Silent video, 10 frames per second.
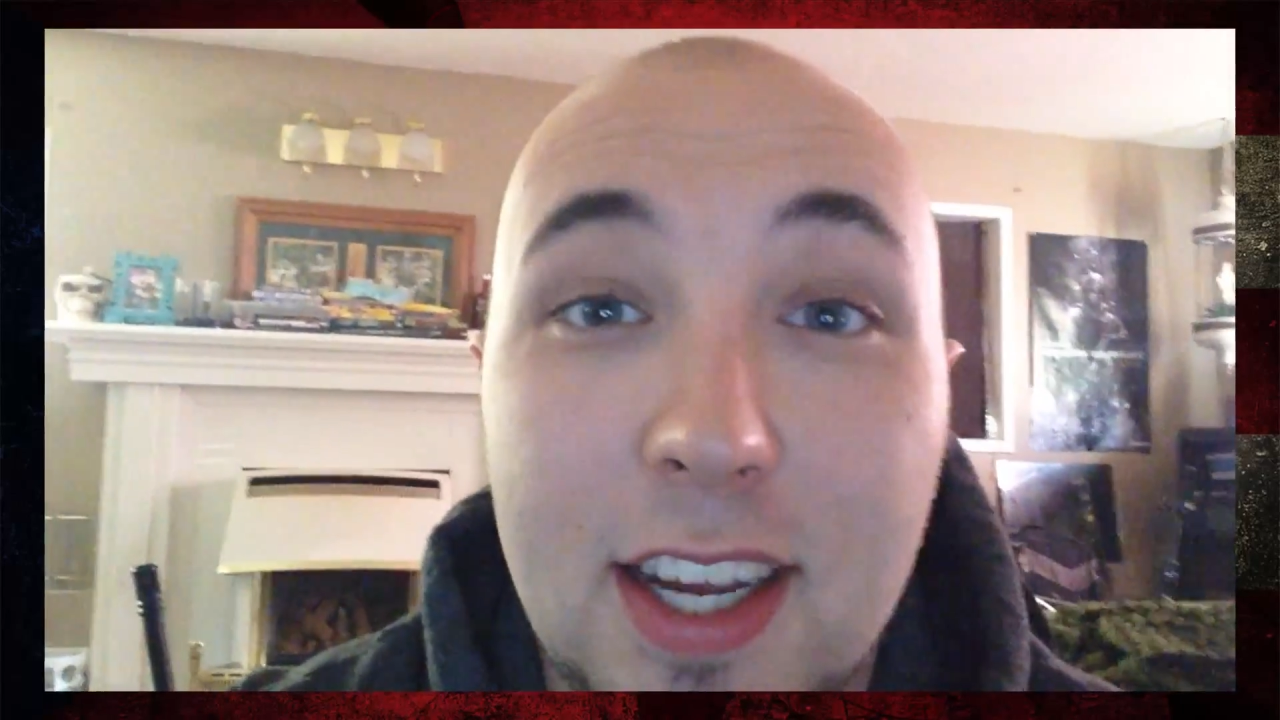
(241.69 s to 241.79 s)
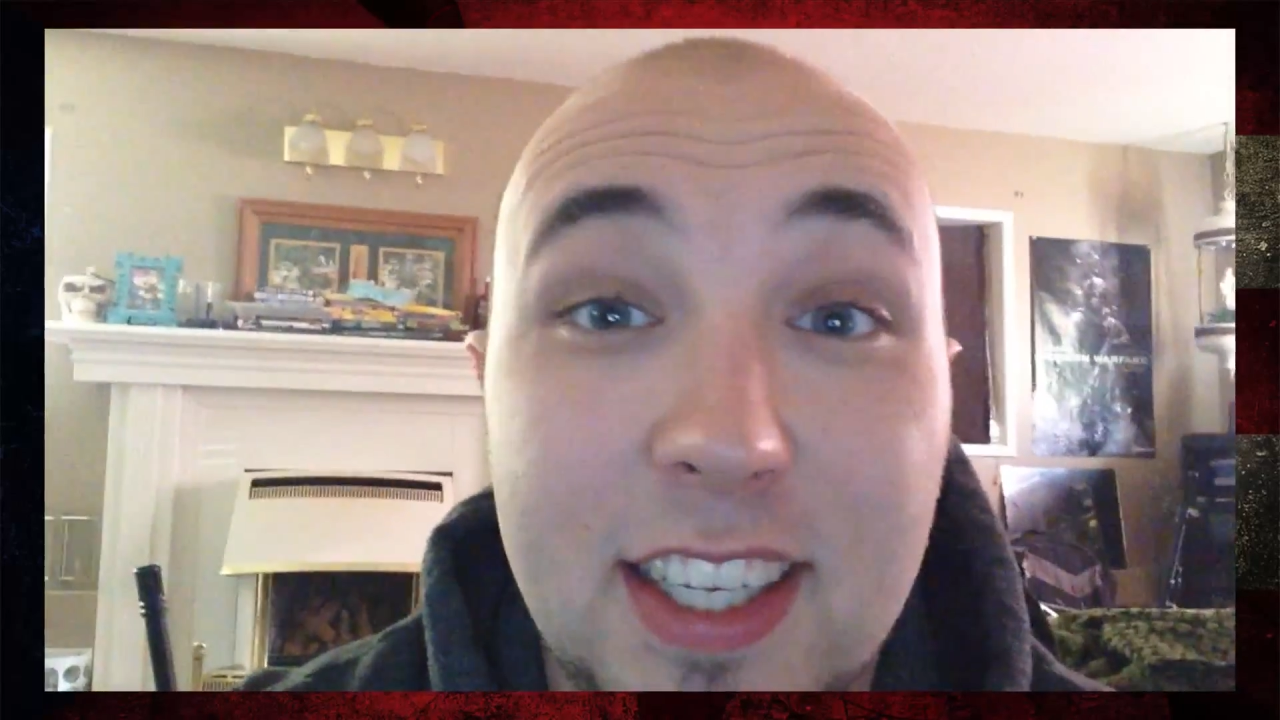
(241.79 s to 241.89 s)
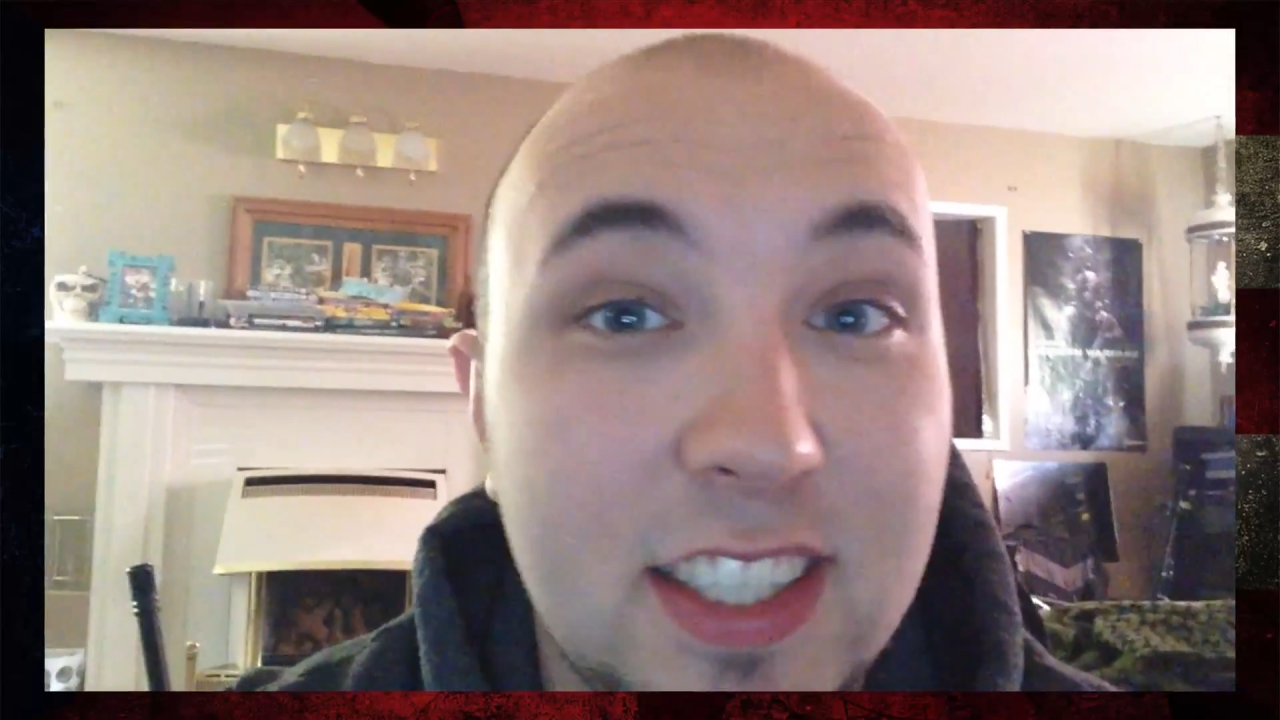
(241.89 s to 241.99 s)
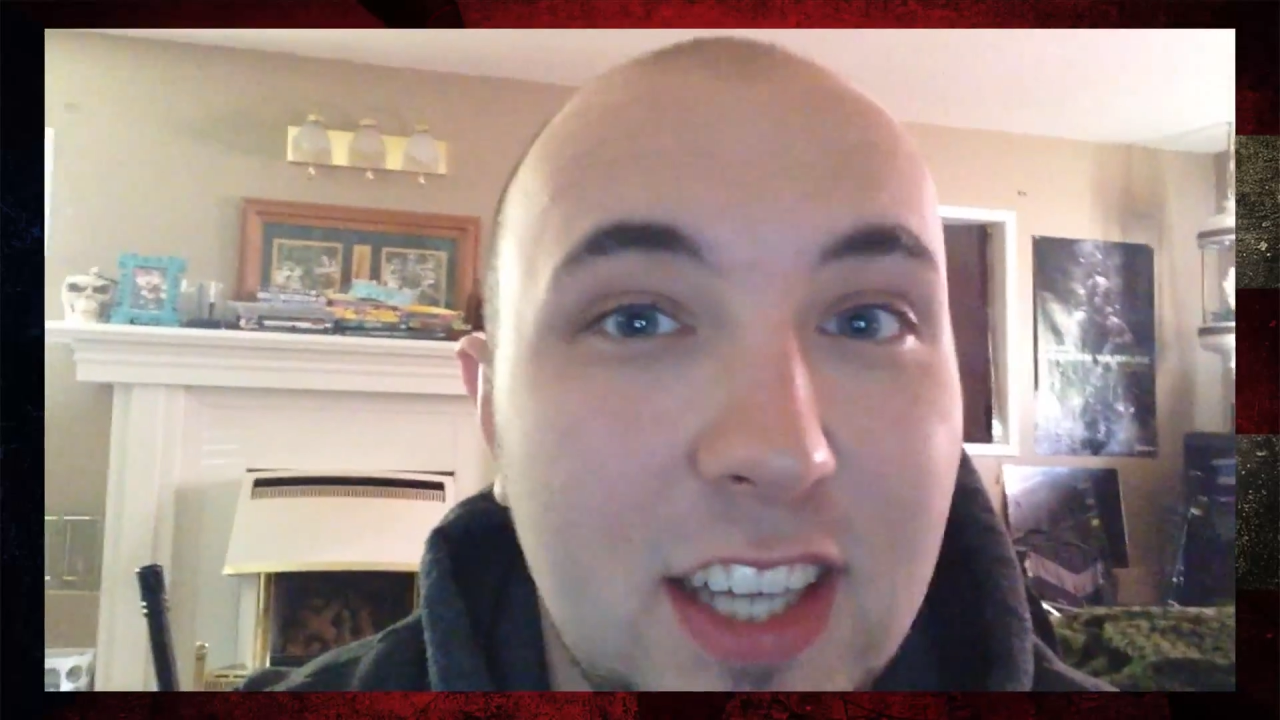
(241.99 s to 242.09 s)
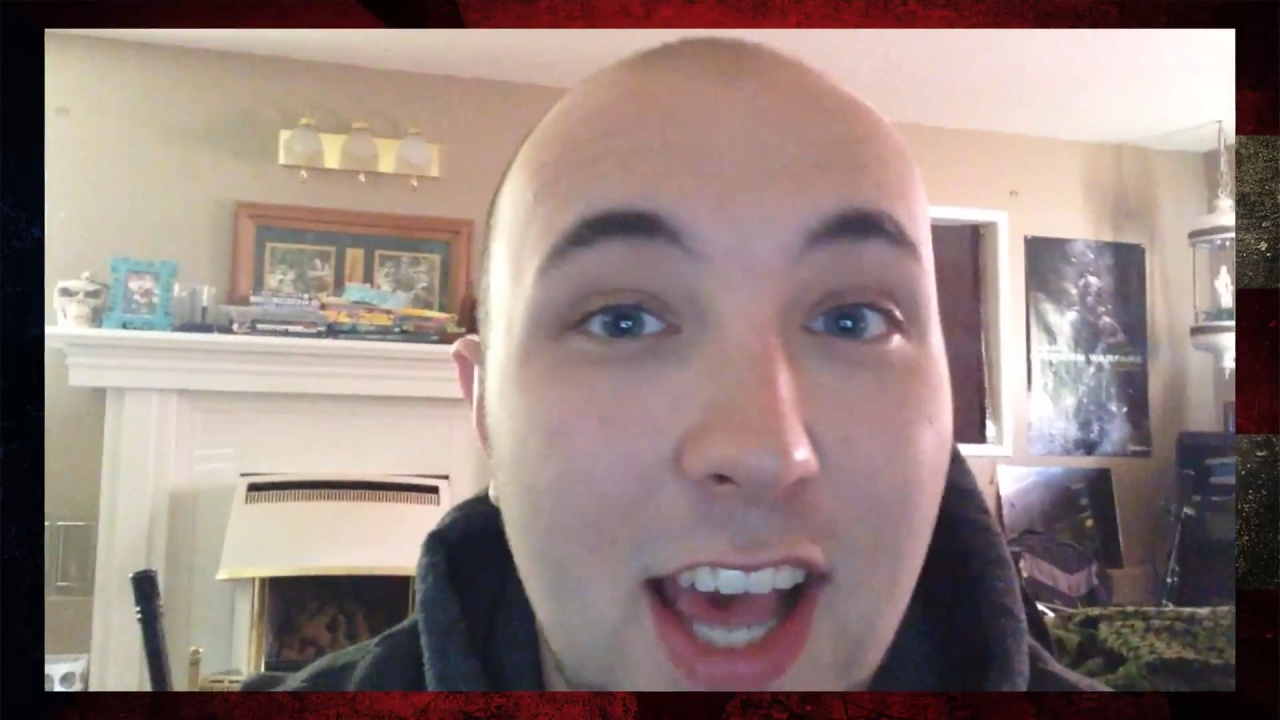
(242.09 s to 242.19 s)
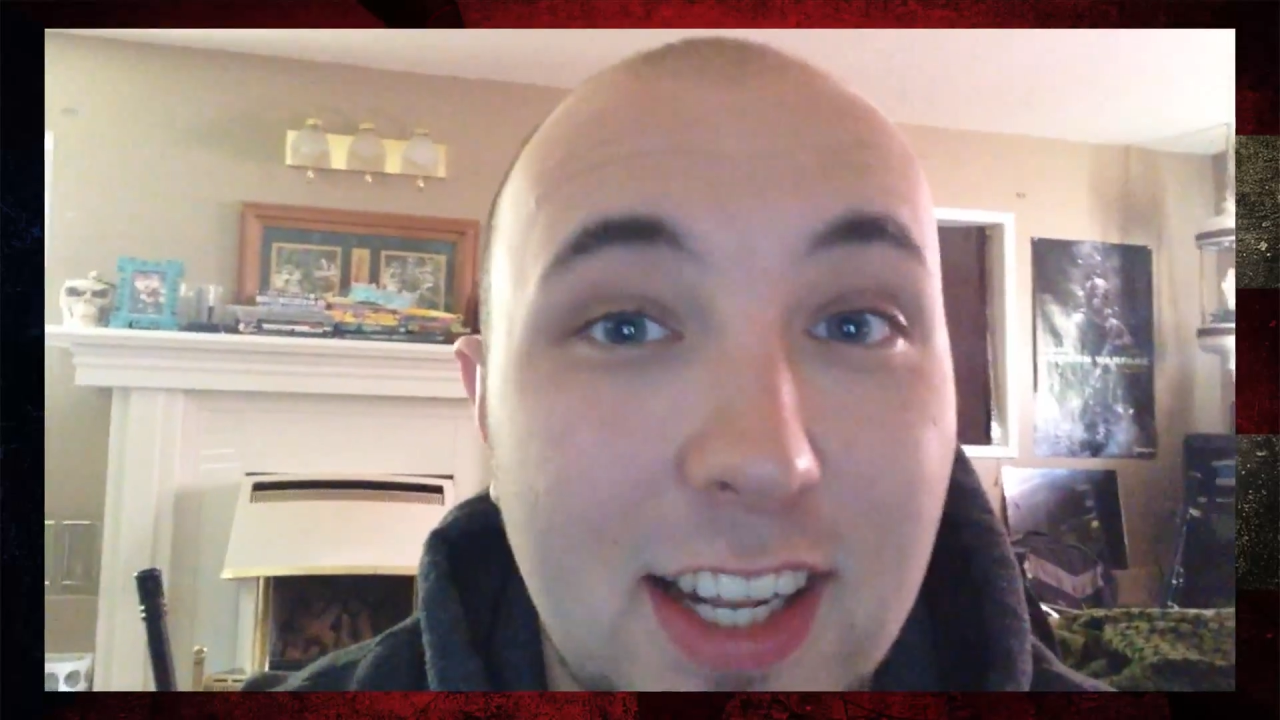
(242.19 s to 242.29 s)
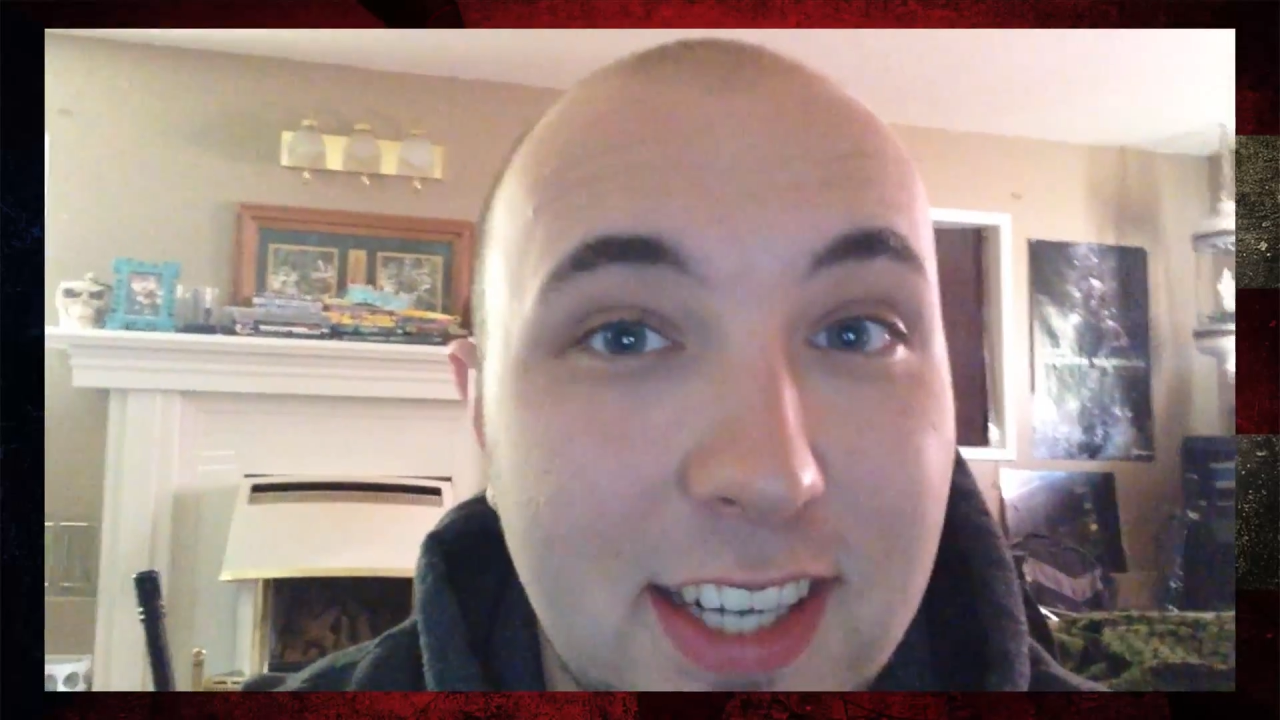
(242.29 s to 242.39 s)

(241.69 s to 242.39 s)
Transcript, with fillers: a L